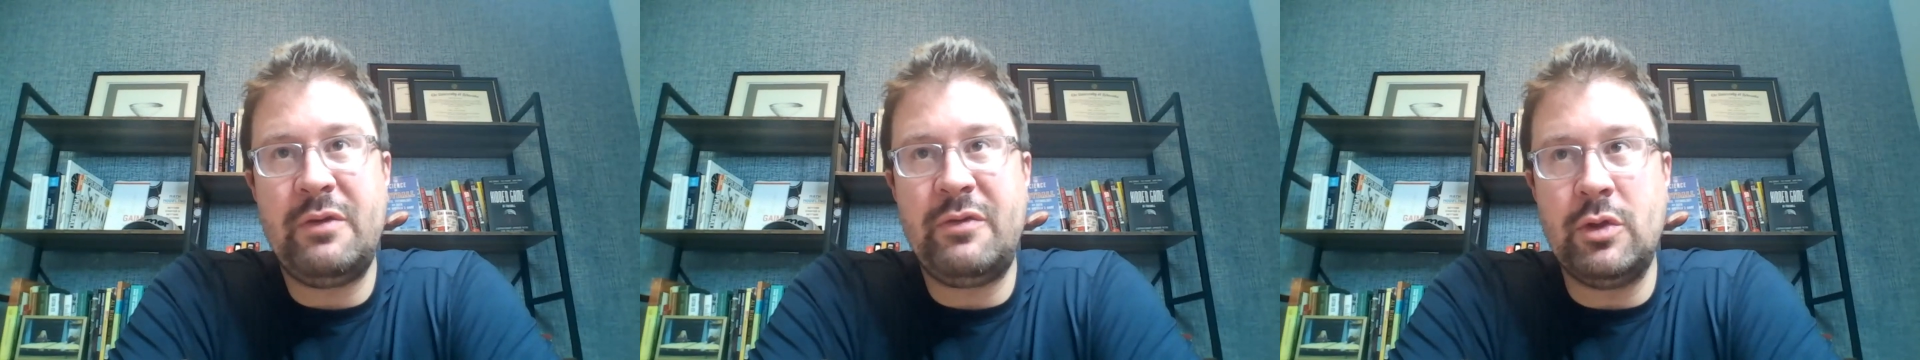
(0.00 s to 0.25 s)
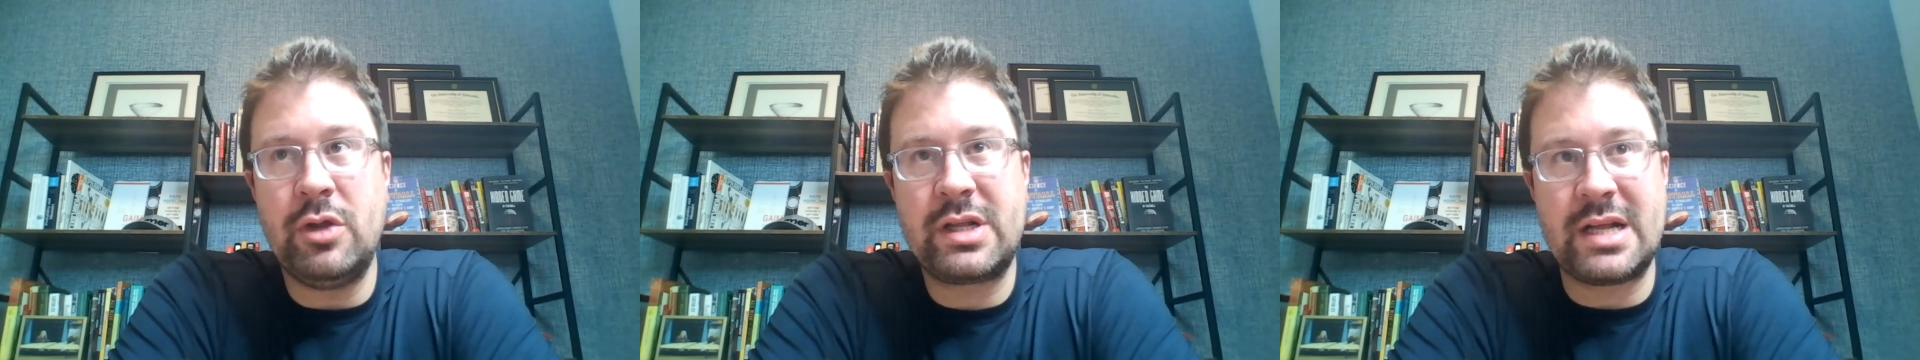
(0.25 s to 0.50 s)
If
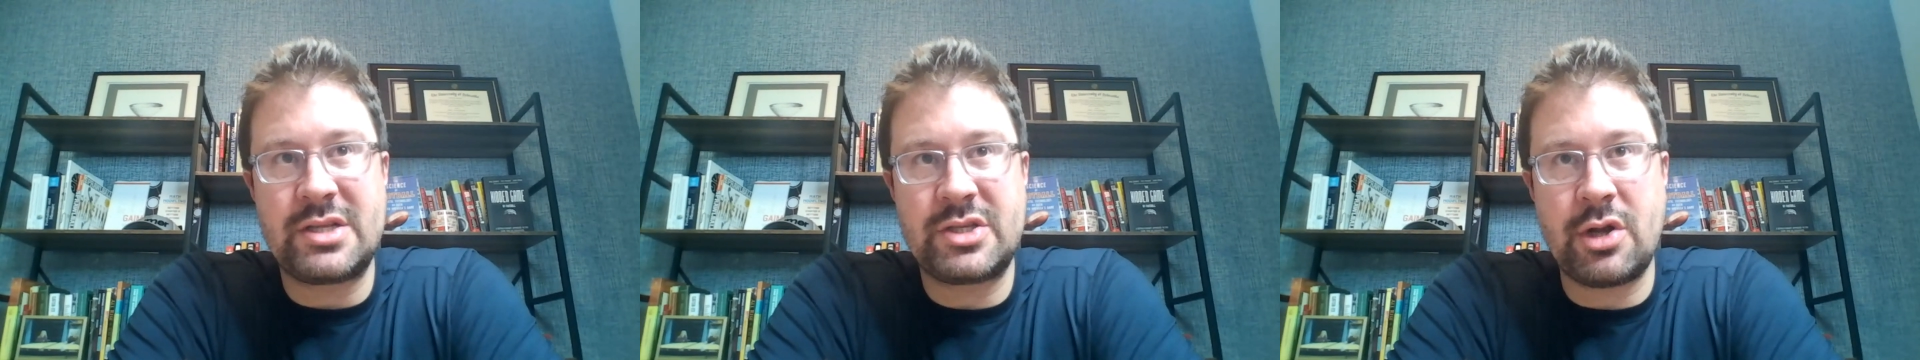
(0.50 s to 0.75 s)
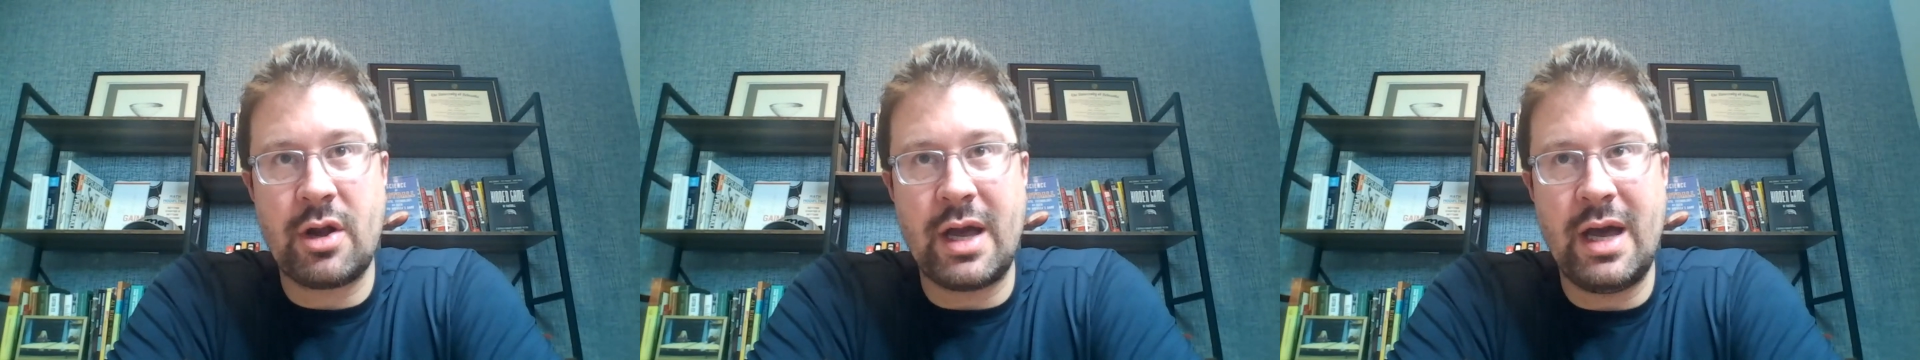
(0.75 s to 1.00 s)
you looked at
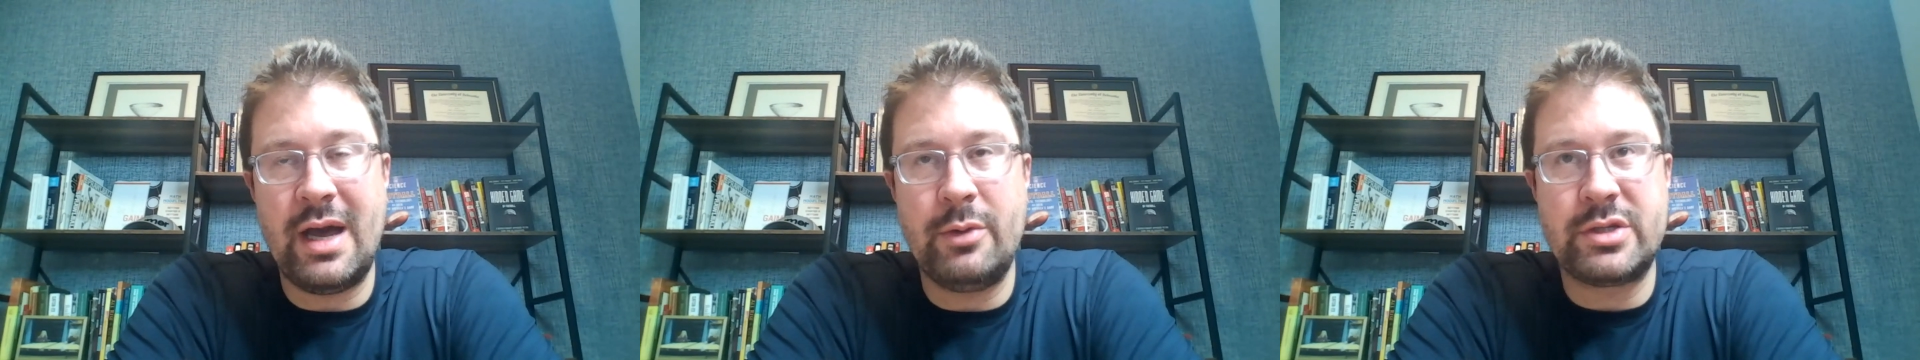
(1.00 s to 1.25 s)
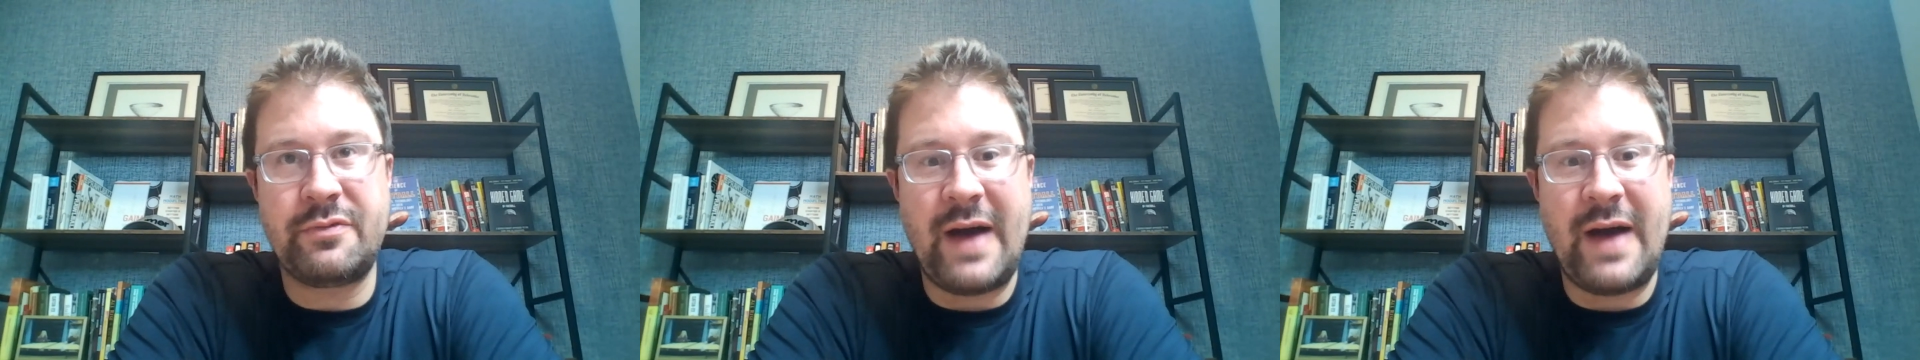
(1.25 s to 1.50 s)
Circa, it
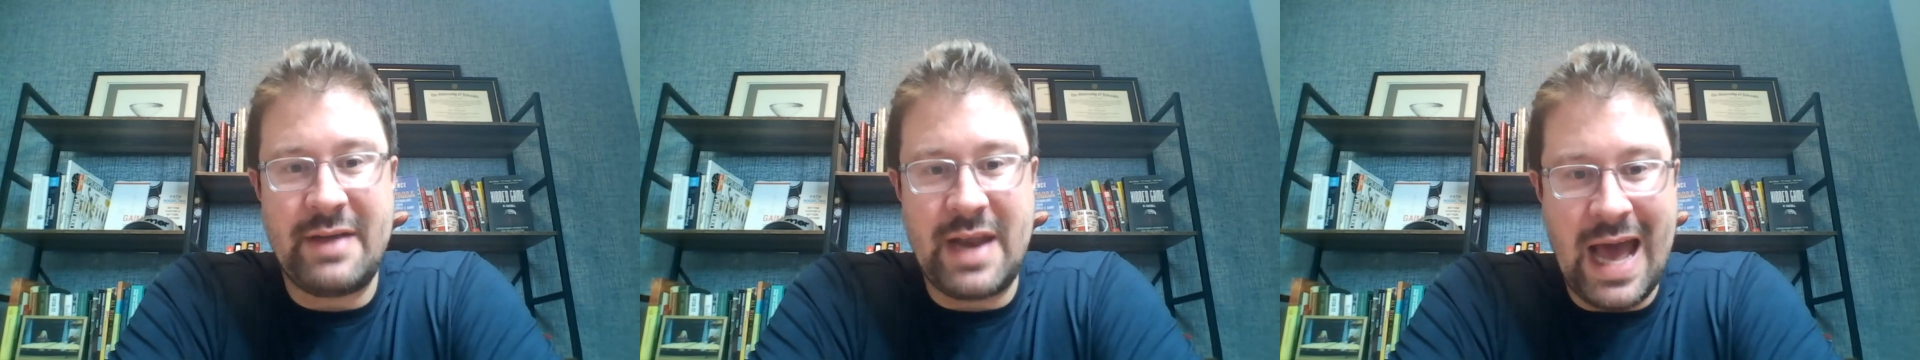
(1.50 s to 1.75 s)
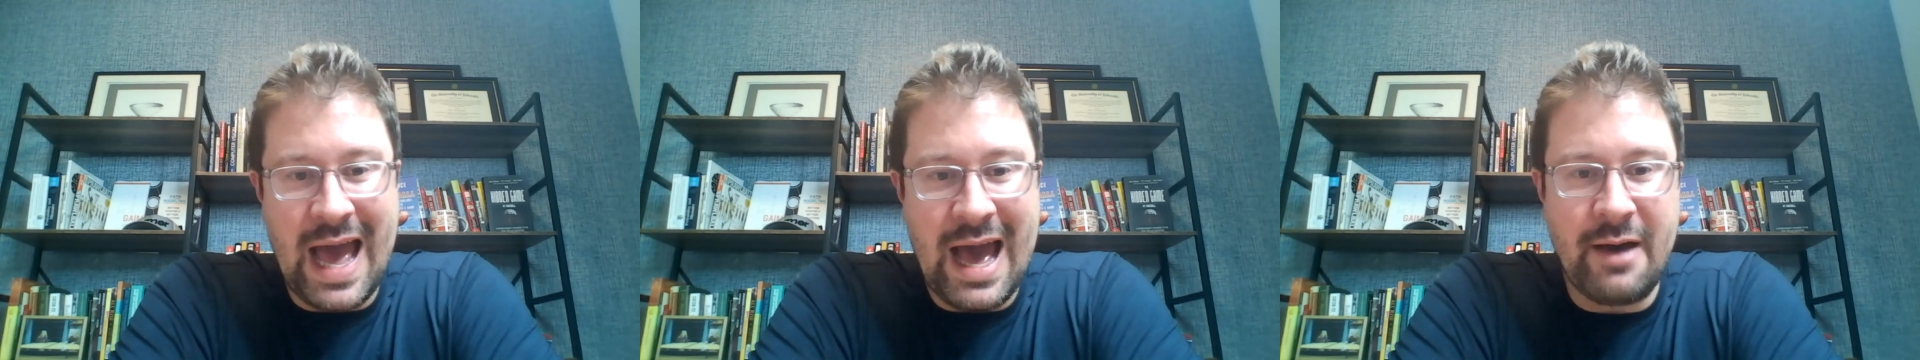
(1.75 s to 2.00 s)
was
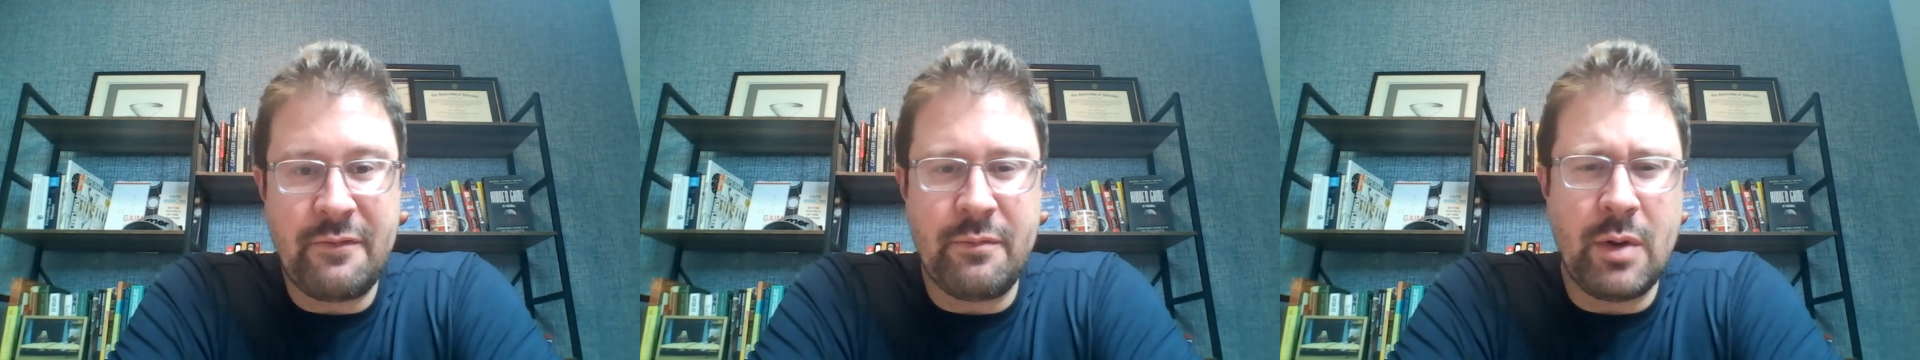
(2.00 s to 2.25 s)
5.5.